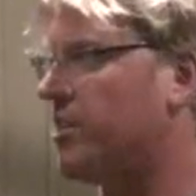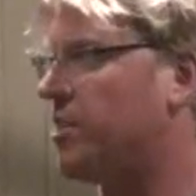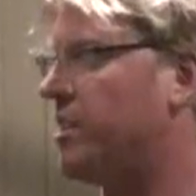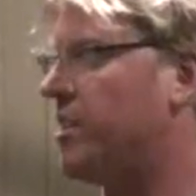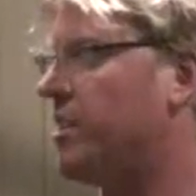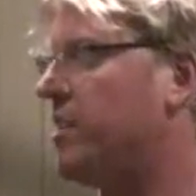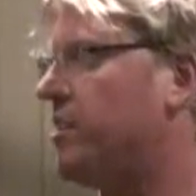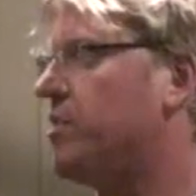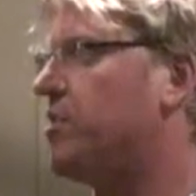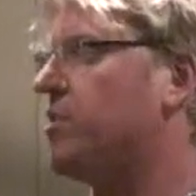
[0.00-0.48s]
she
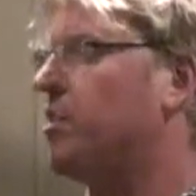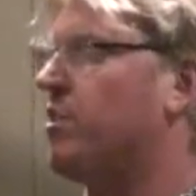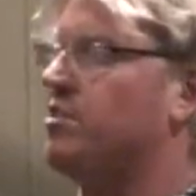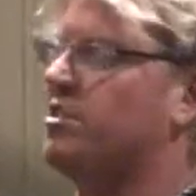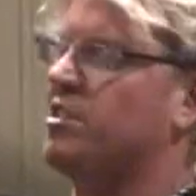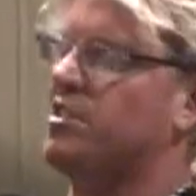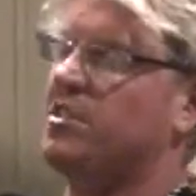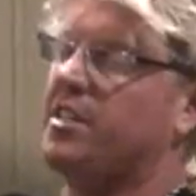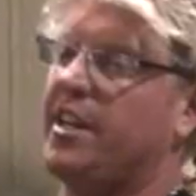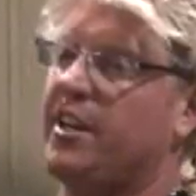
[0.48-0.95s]

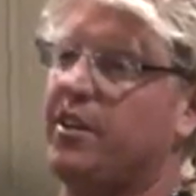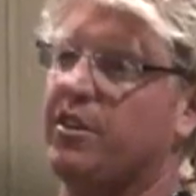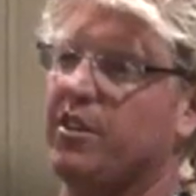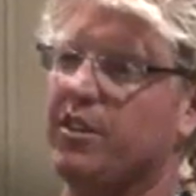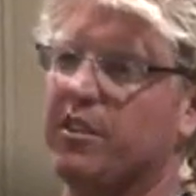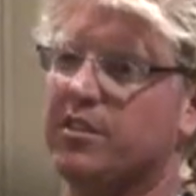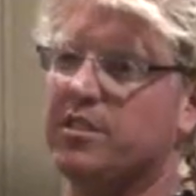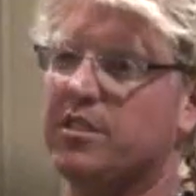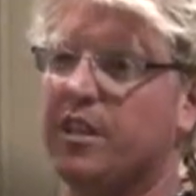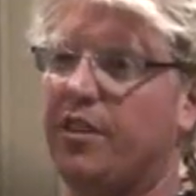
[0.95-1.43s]
starts to take
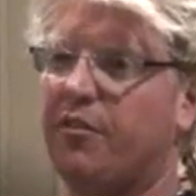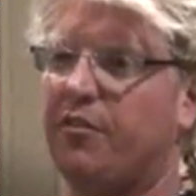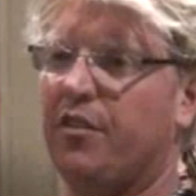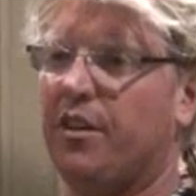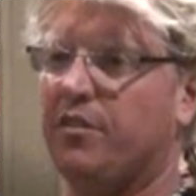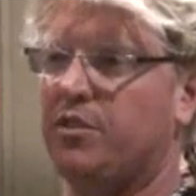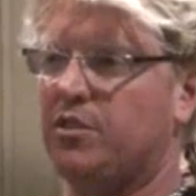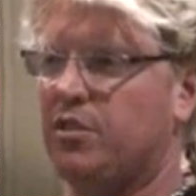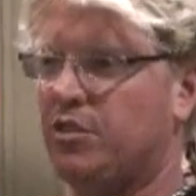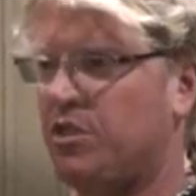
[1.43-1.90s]
her stuff
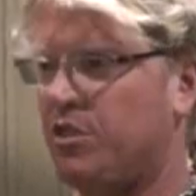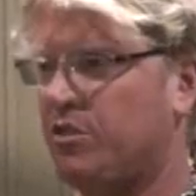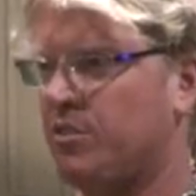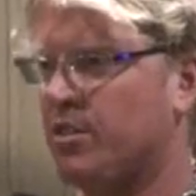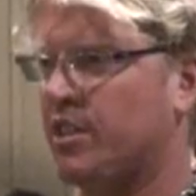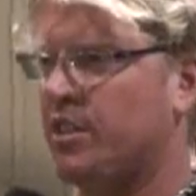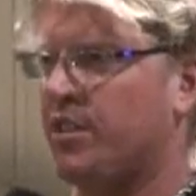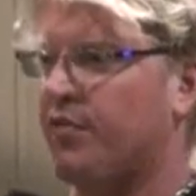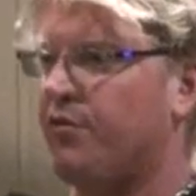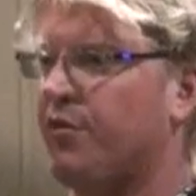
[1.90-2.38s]
off. So she was
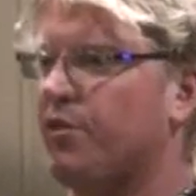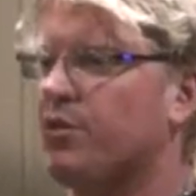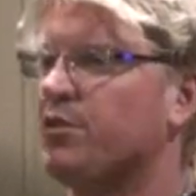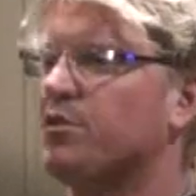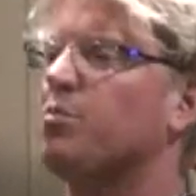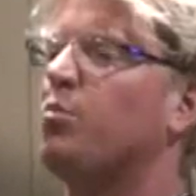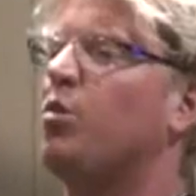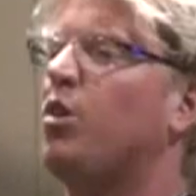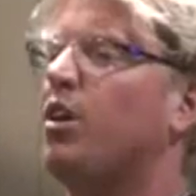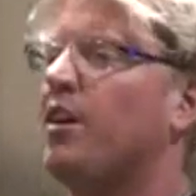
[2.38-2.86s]
like the
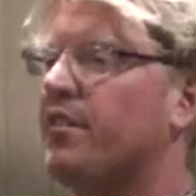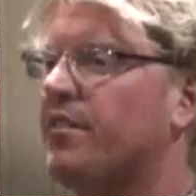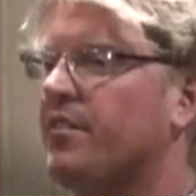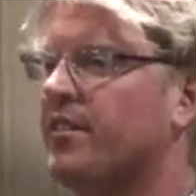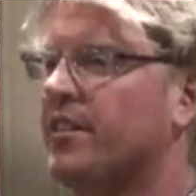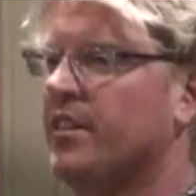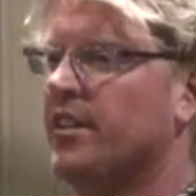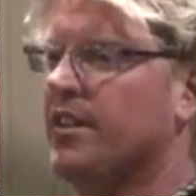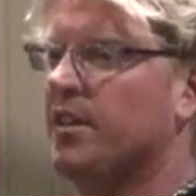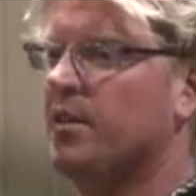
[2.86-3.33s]
first one,
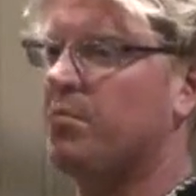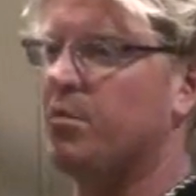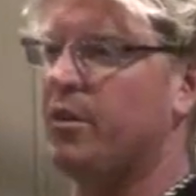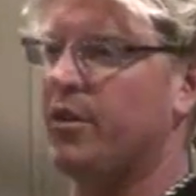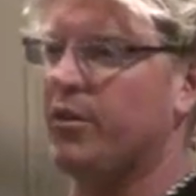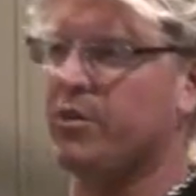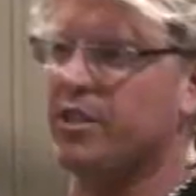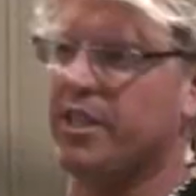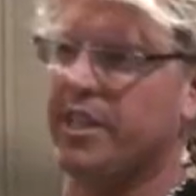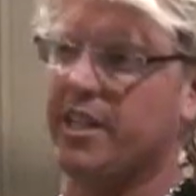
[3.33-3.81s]

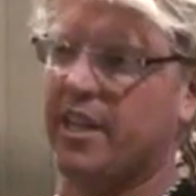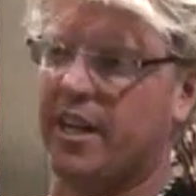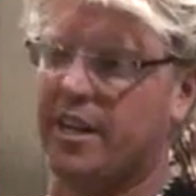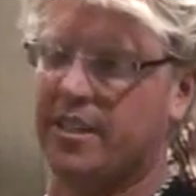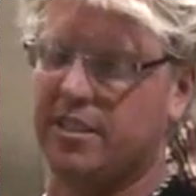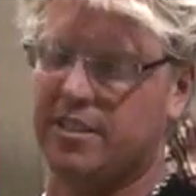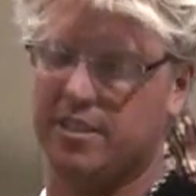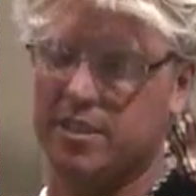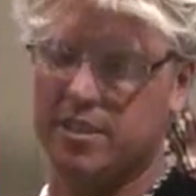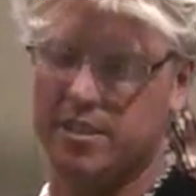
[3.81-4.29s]
broke the
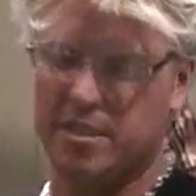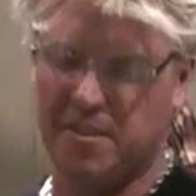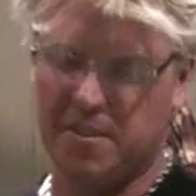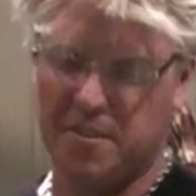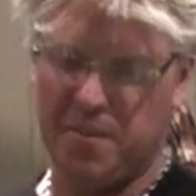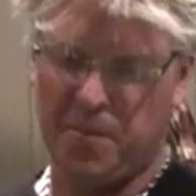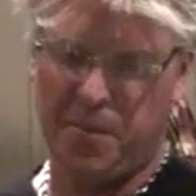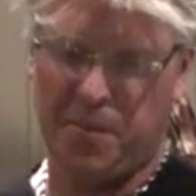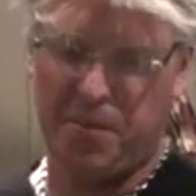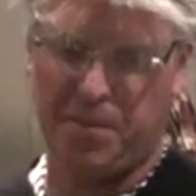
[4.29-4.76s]
ice.
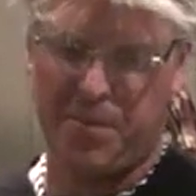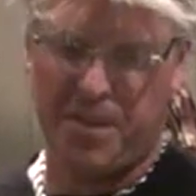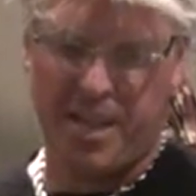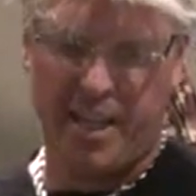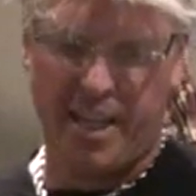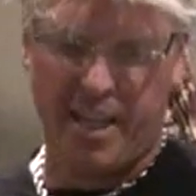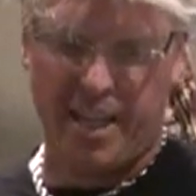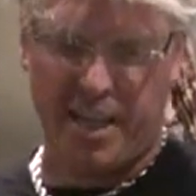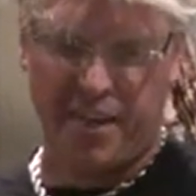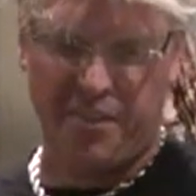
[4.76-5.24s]

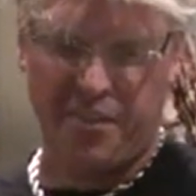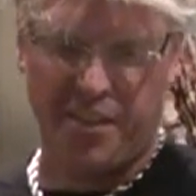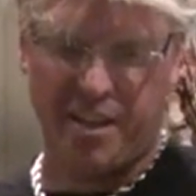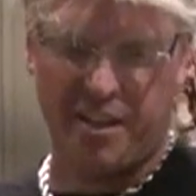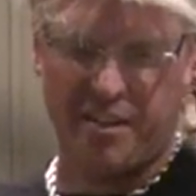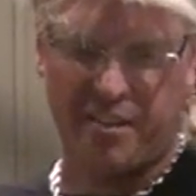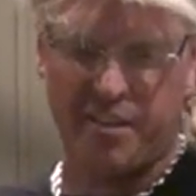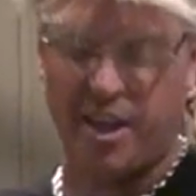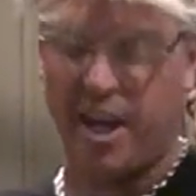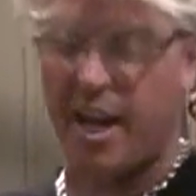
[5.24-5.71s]
And
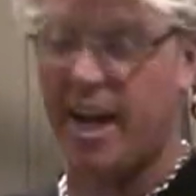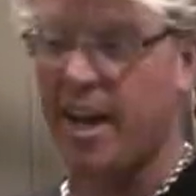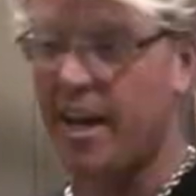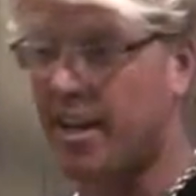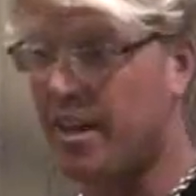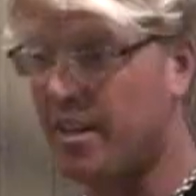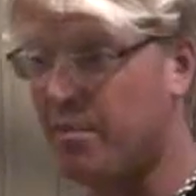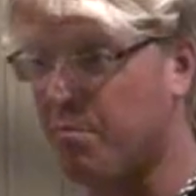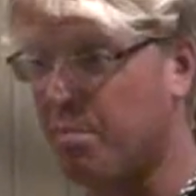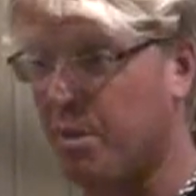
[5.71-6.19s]
then I
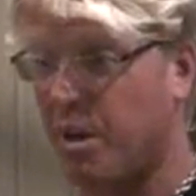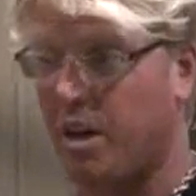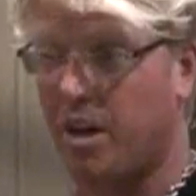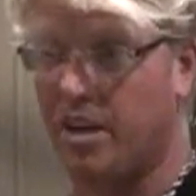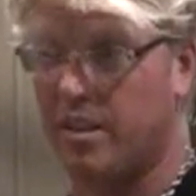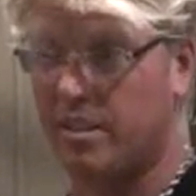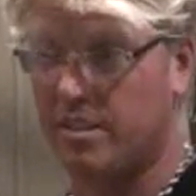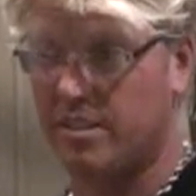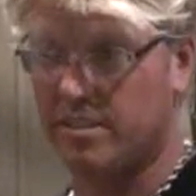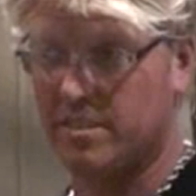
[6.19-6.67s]
had
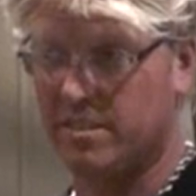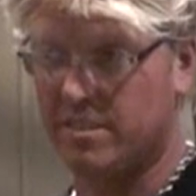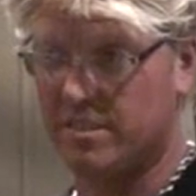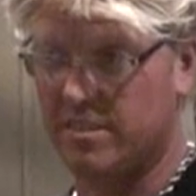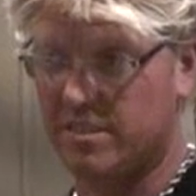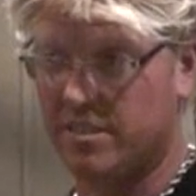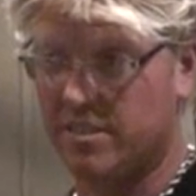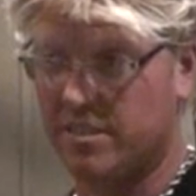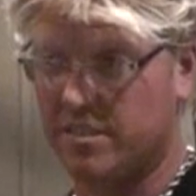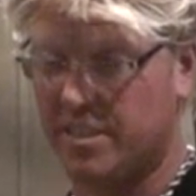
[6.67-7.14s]
bought
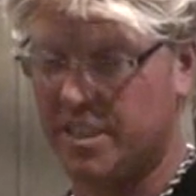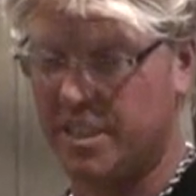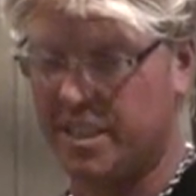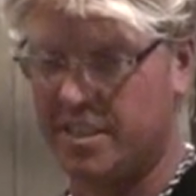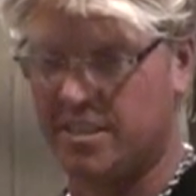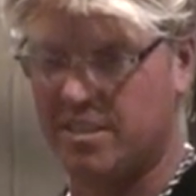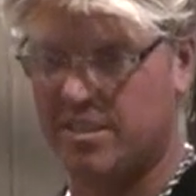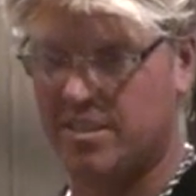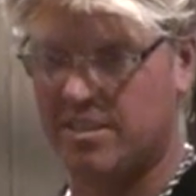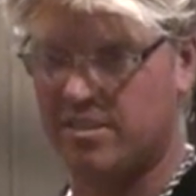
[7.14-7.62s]

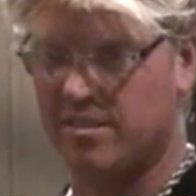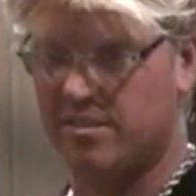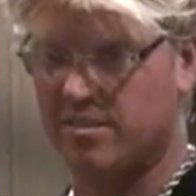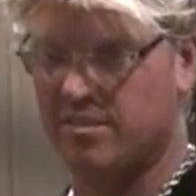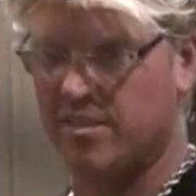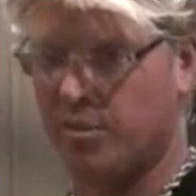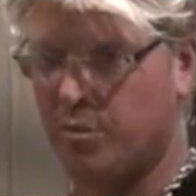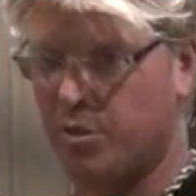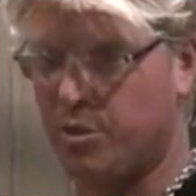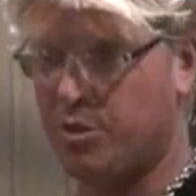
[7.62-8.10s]
these,
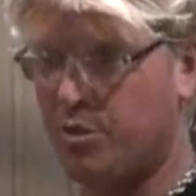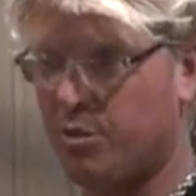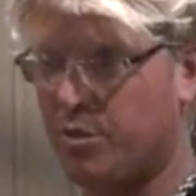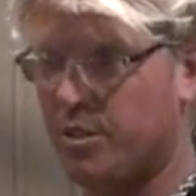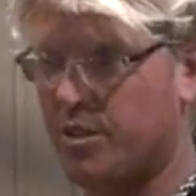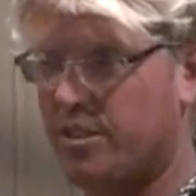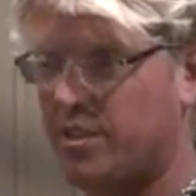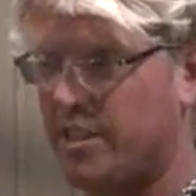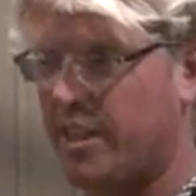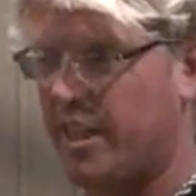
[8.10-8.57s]
I went to
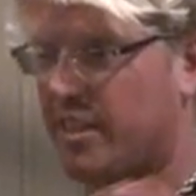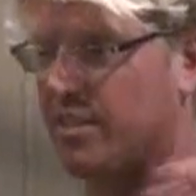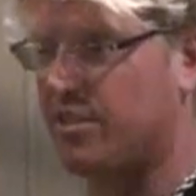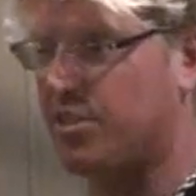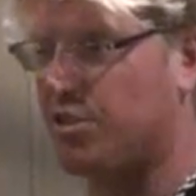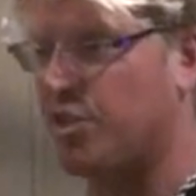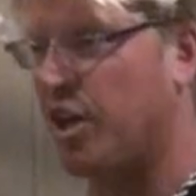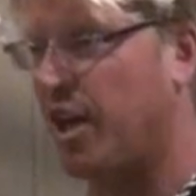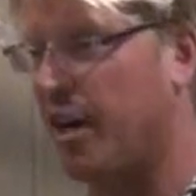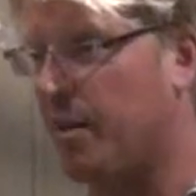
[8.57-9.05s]
a sex
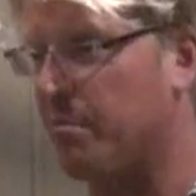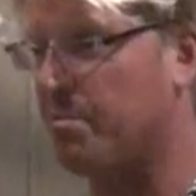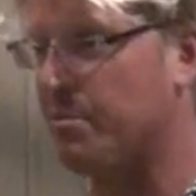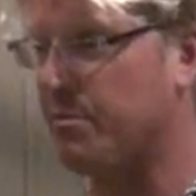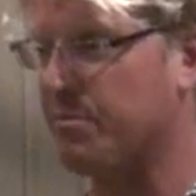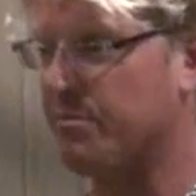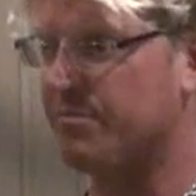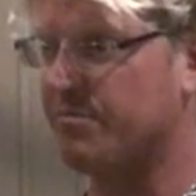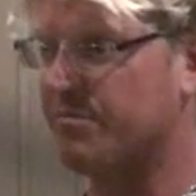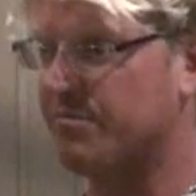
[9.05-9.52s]
shop,
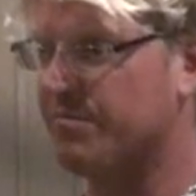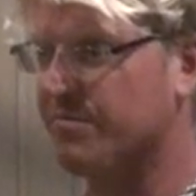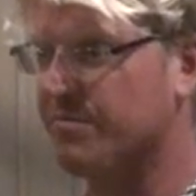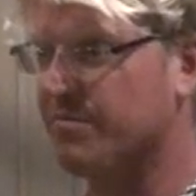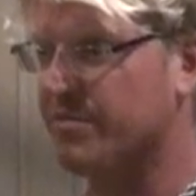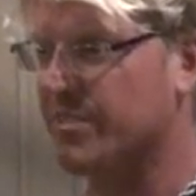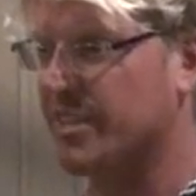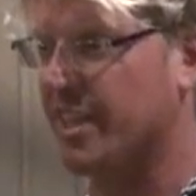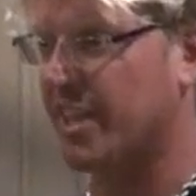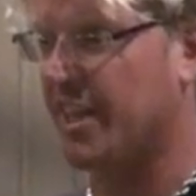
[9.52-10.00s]

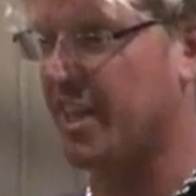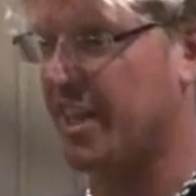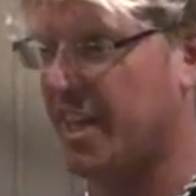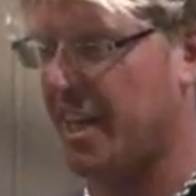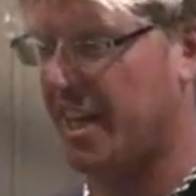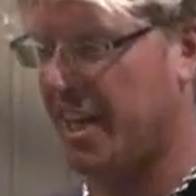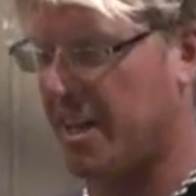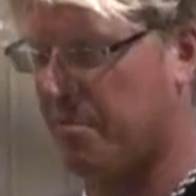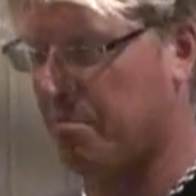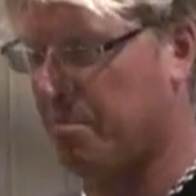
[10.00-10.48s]
and
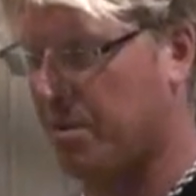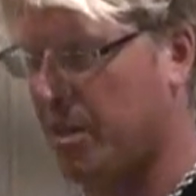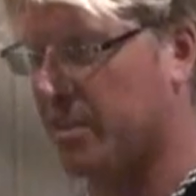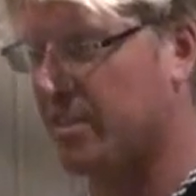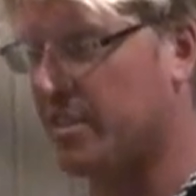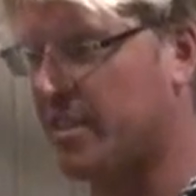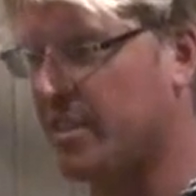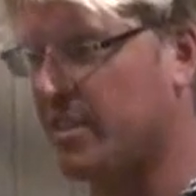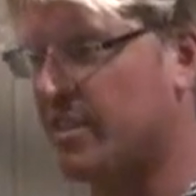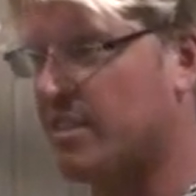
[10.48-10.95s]
I had
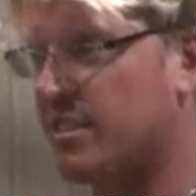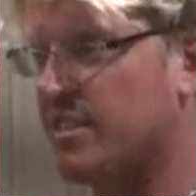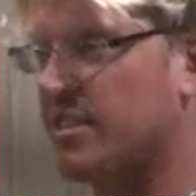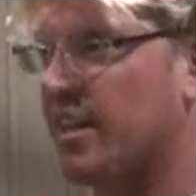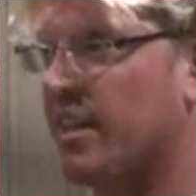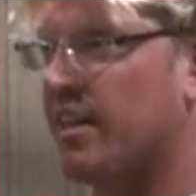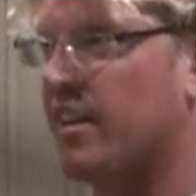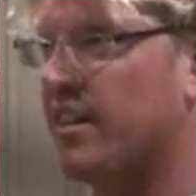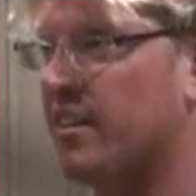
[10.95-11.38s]
bought these